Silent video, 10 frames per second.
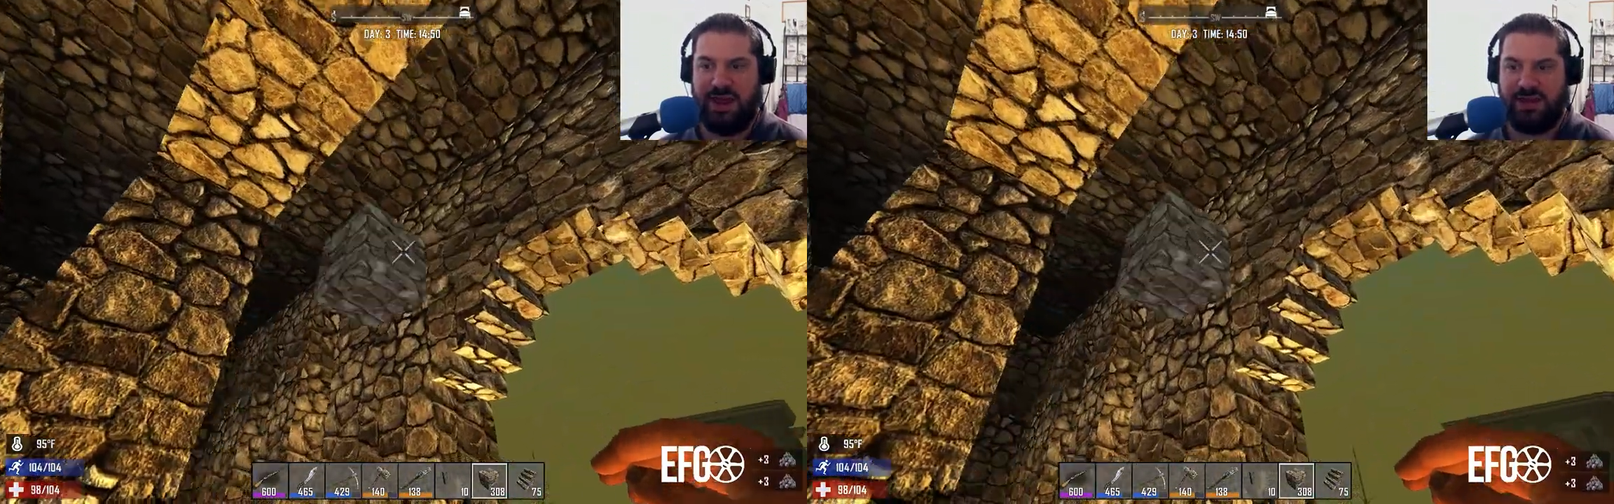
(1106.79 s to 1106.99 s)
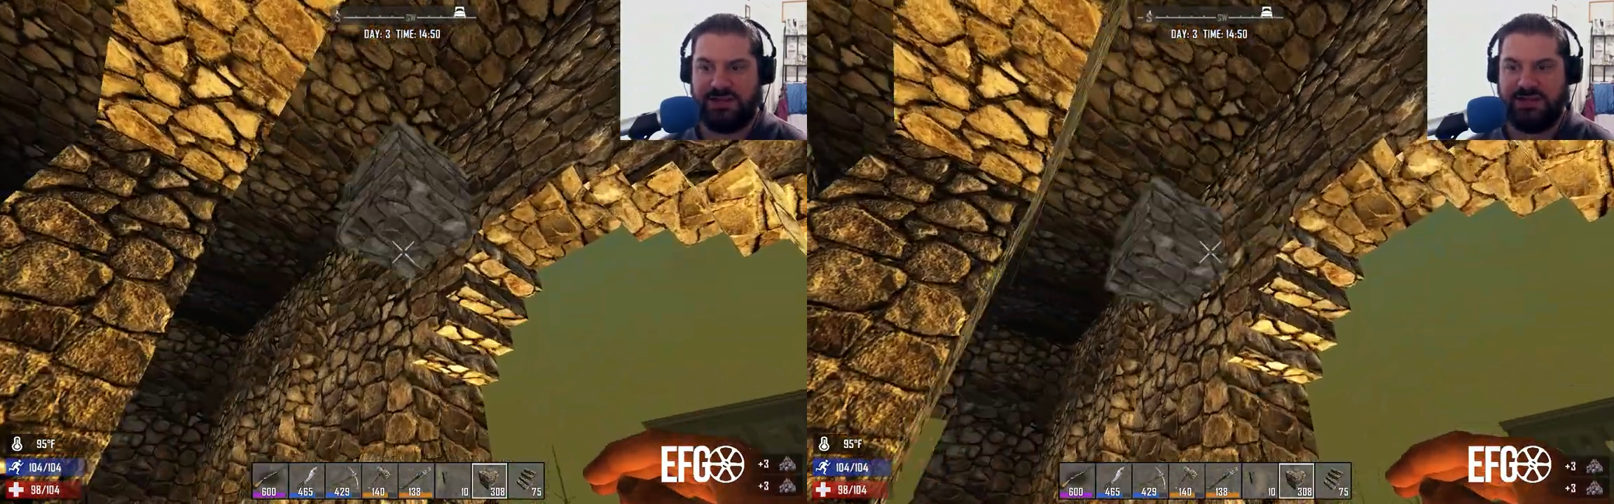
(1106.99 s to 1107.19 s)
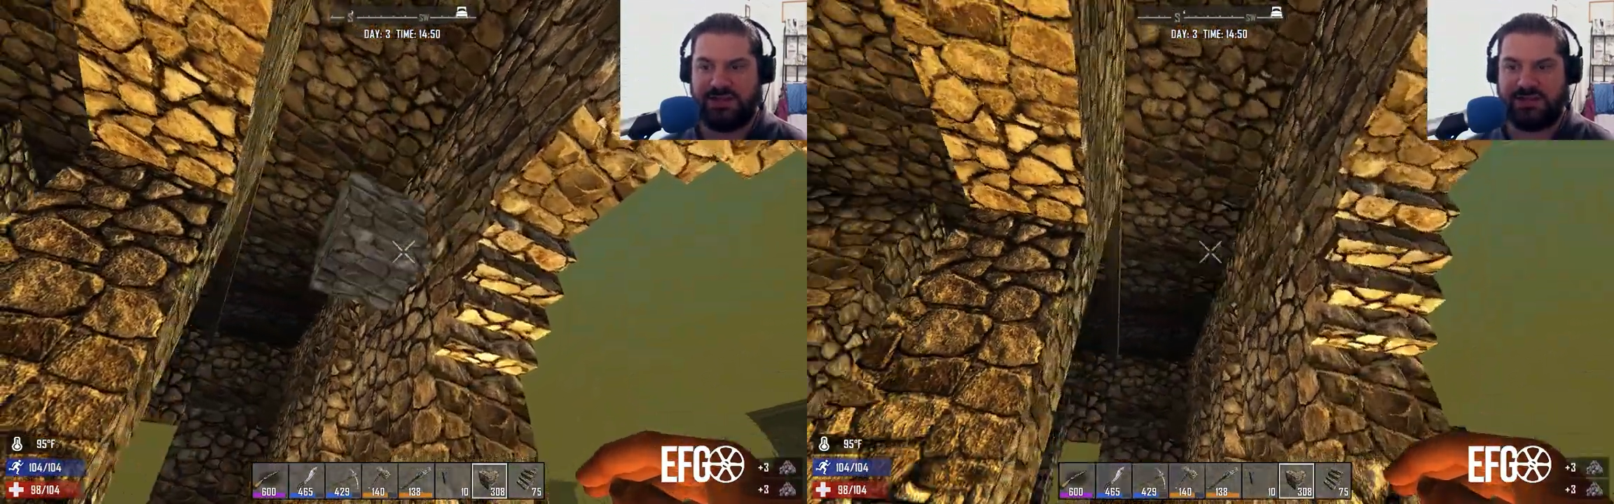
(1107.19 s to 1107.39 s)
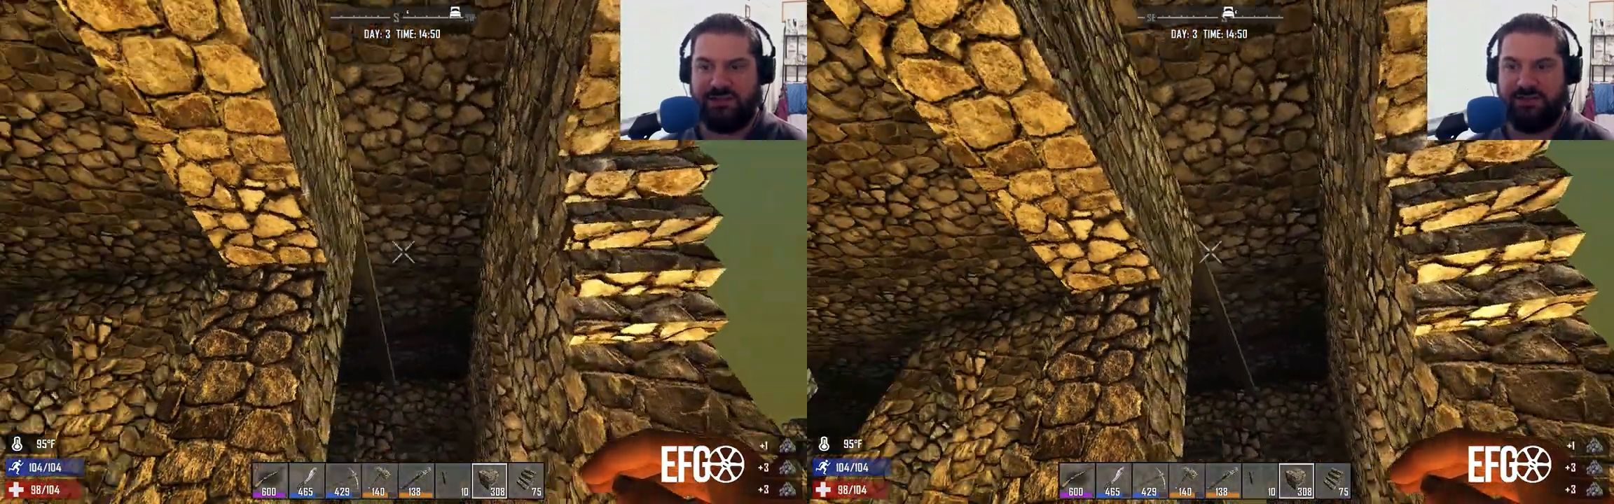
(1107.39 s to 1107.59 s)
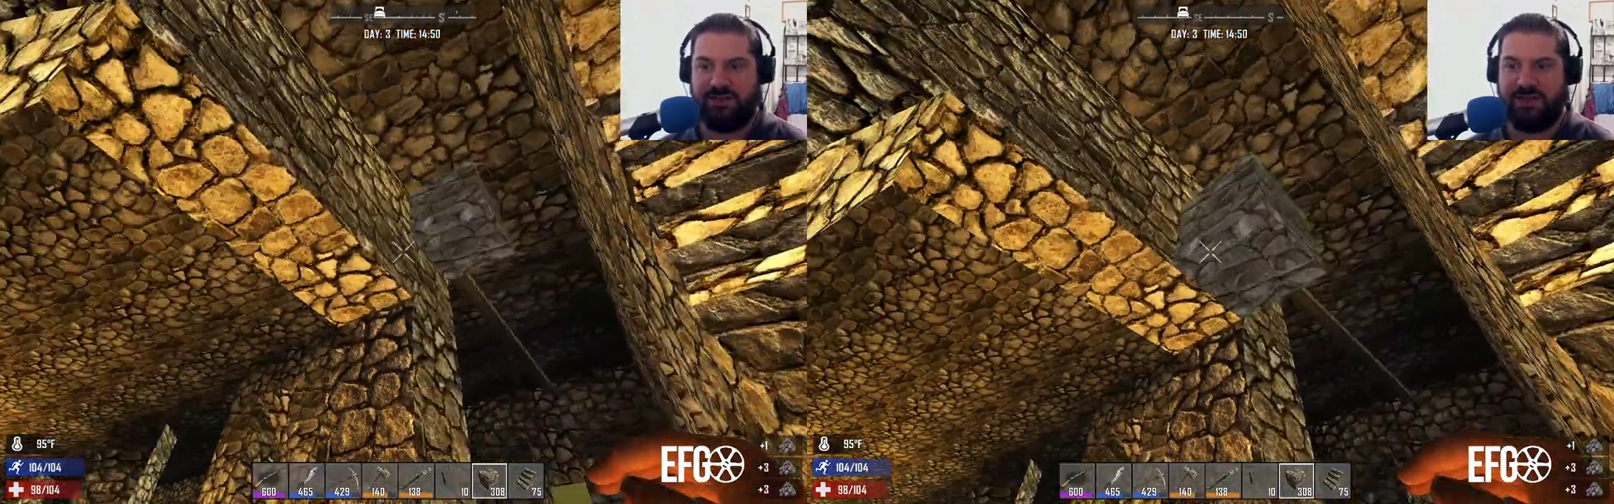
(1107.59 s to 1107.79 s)
into this
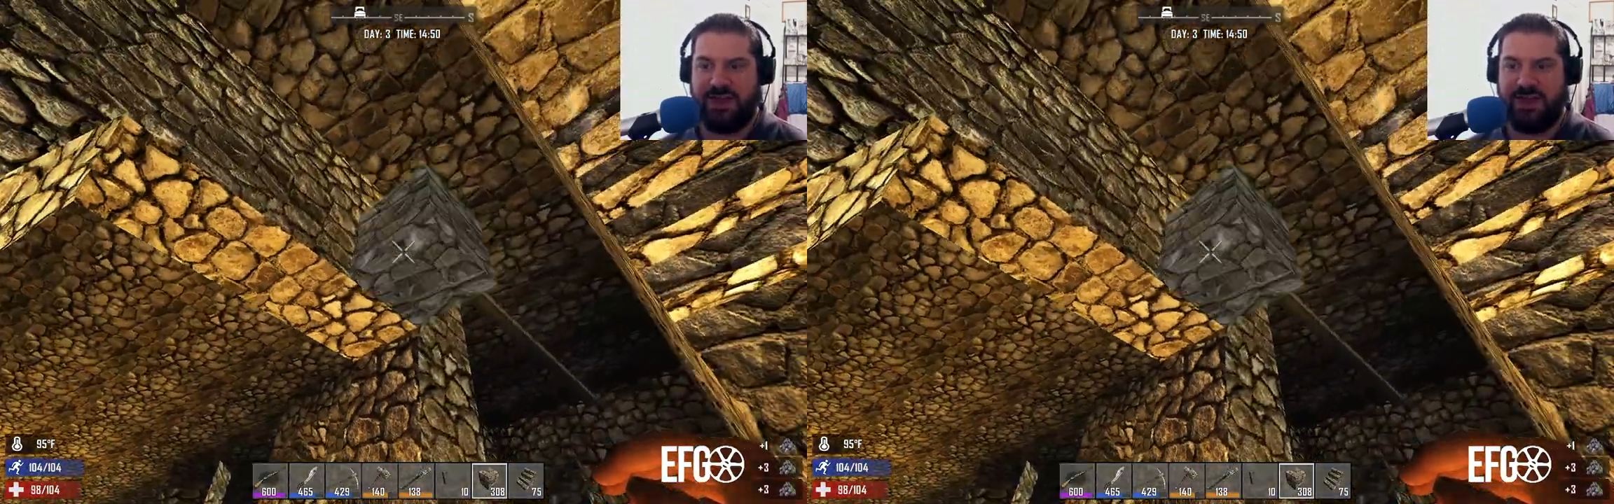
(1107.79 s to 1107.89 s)
level of the